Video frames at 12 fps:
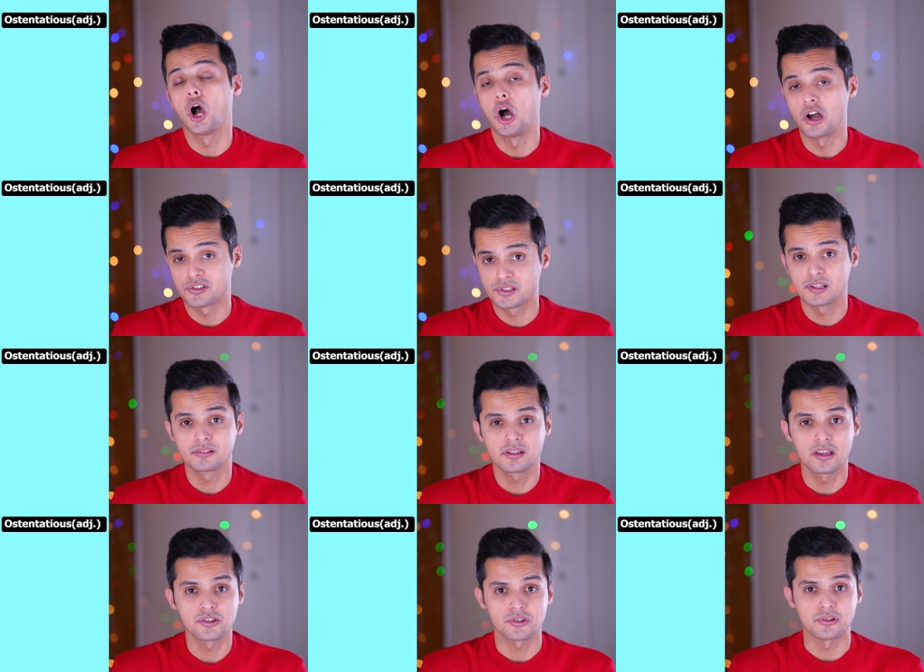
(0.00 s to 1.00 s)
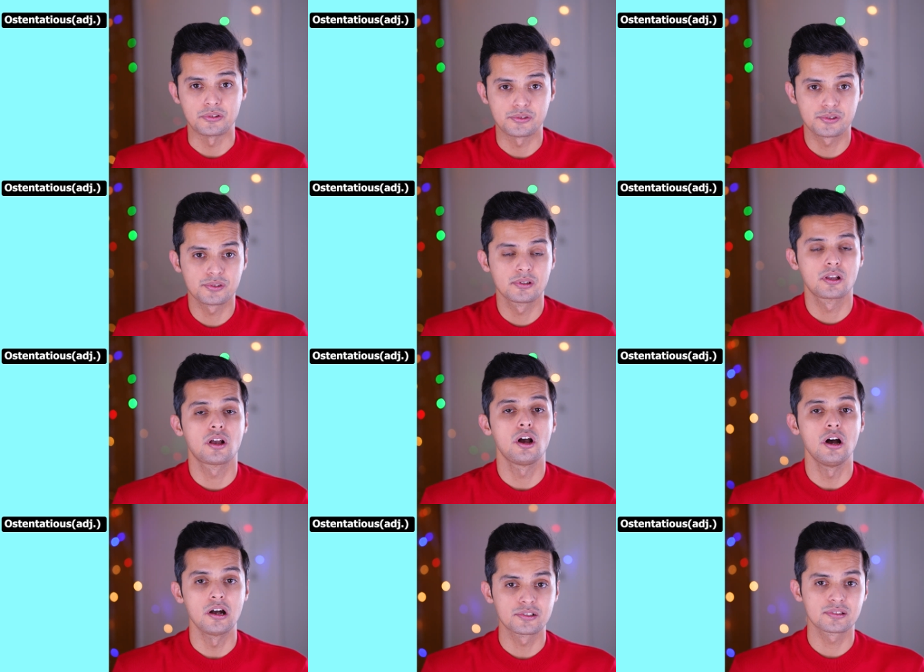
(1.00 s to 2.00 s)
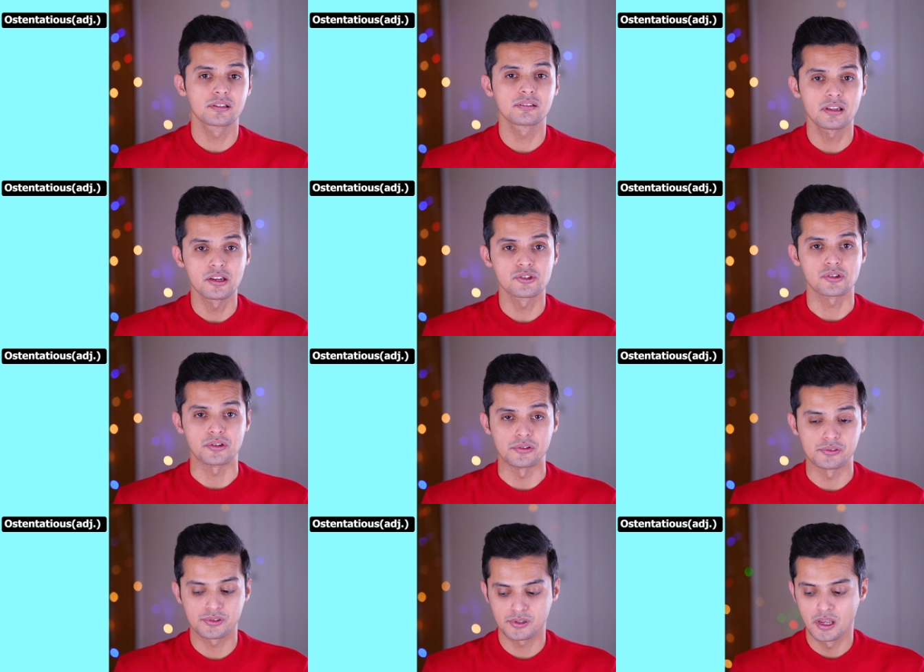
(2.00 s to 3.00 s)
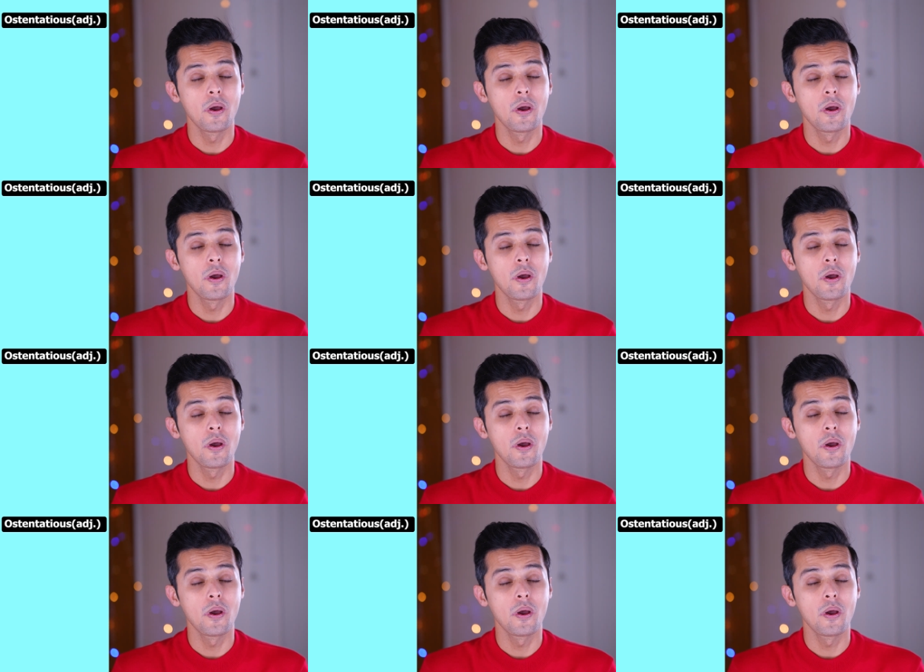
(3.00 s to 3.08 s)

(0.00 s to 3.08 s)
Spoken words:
Ostentatious. Ostentatious.